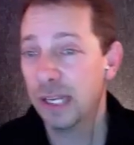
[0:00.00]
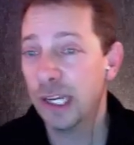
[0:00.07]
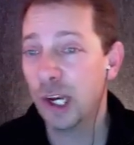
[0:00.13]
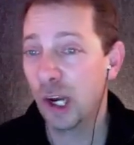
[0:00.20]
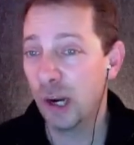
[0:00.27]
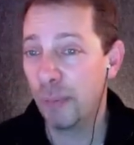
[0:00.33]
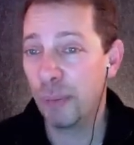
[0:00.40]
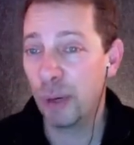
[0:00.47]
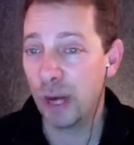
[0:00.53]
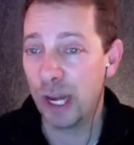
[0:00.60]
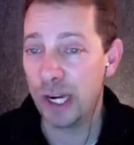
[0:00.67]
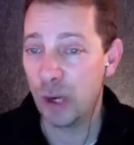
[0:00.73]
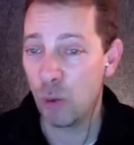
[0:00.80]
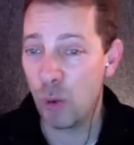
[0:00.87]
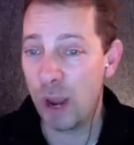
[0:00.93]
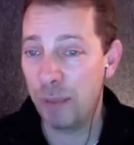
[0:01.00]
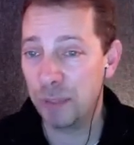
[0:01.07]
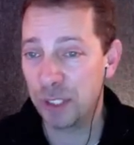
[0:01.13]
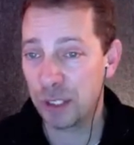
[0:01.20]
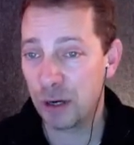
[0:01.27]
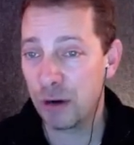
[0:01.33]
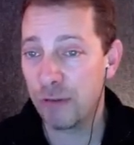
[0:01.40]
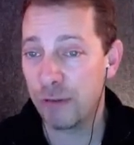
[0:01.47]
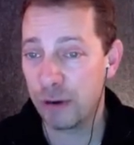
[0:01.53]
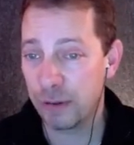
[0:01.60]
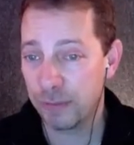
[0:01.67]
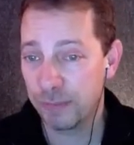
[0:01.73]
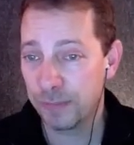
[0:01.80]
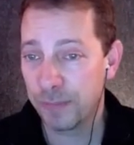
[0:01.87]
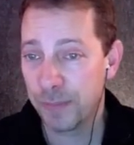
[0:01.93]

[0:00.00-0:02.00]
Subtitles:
you're going to put on your web server.